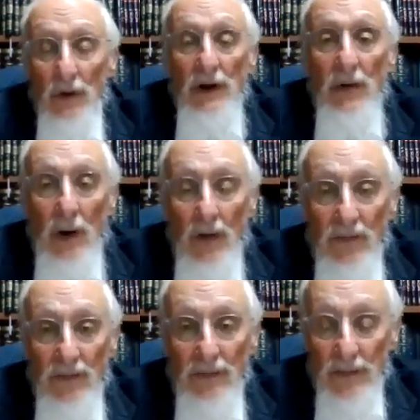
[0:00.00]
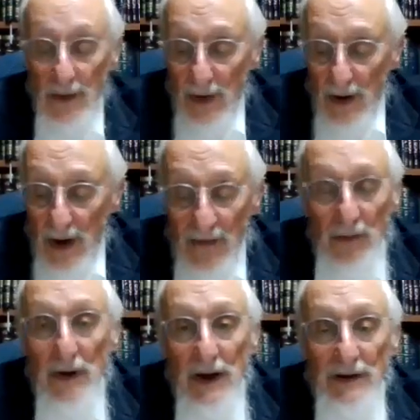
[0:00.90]
We need a Rav.
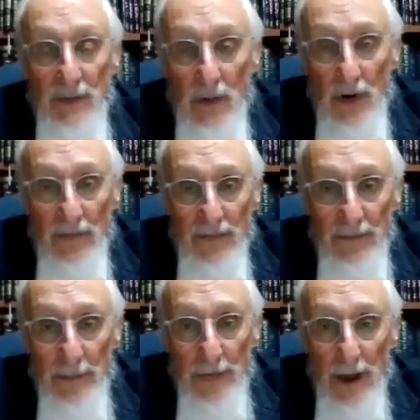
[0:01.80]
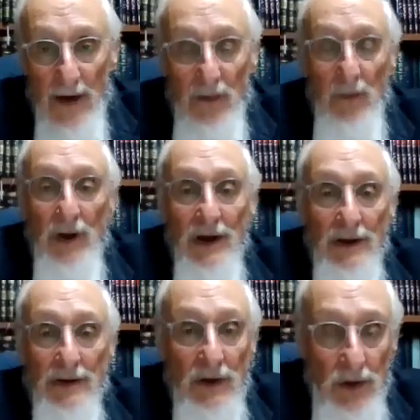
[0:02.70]
Everybody needs a Rav. We need
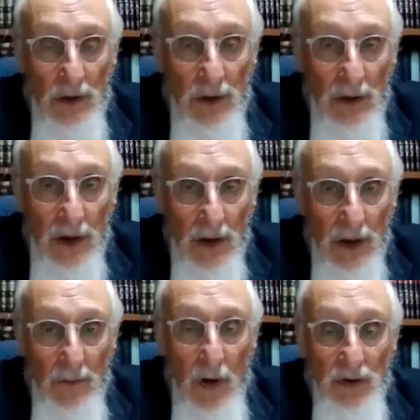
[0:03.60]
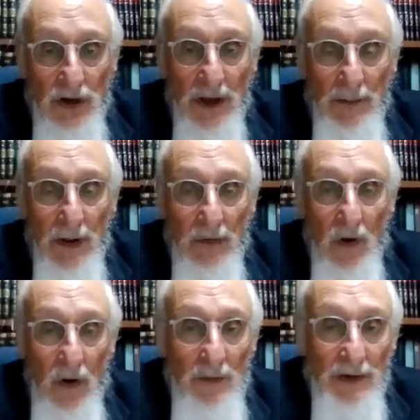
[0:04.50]
a teacher. Moshe kibel
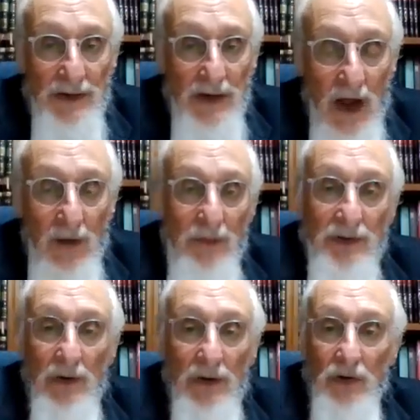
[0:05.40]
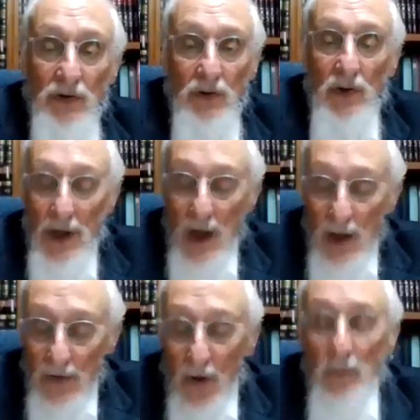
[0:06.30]
Torah misinai u'msor Yeshua.
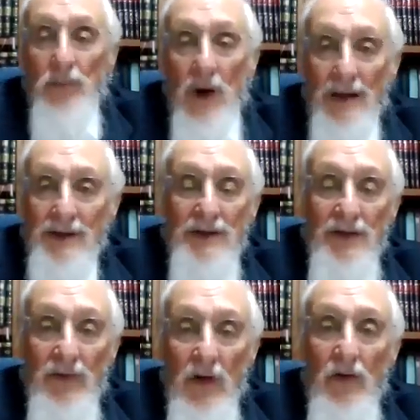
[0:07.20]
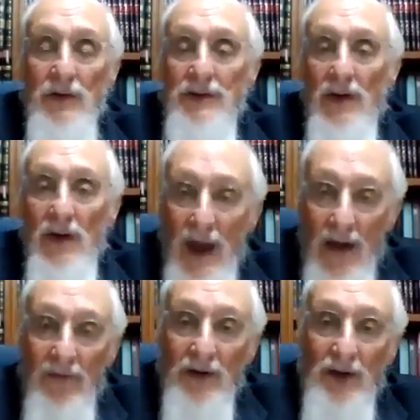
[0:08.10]
The whole process of Torah is that
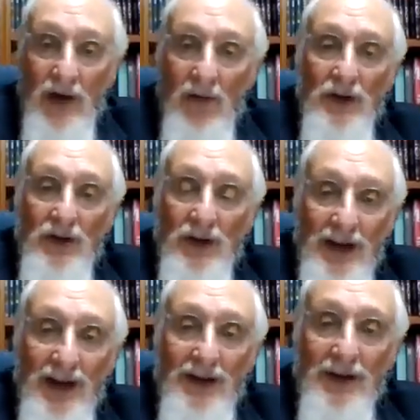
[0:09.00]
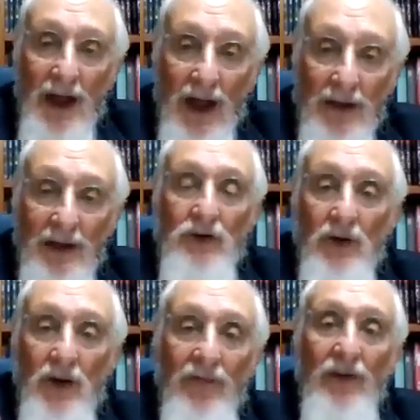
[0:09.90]
every generation needs a
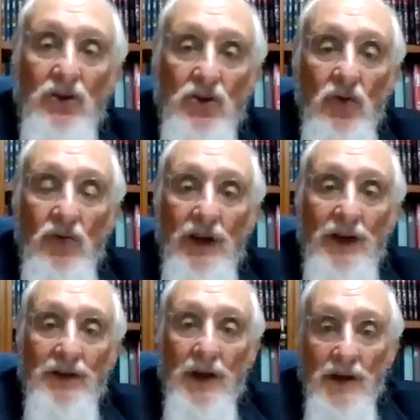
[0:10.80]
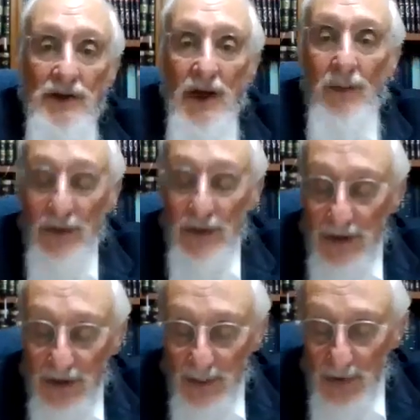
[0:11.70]
teacher. Every Jew needs someone to
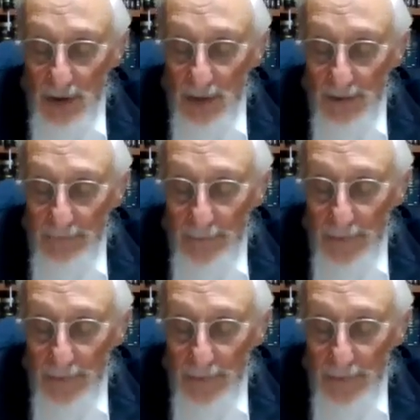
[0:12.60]
teach him Torah.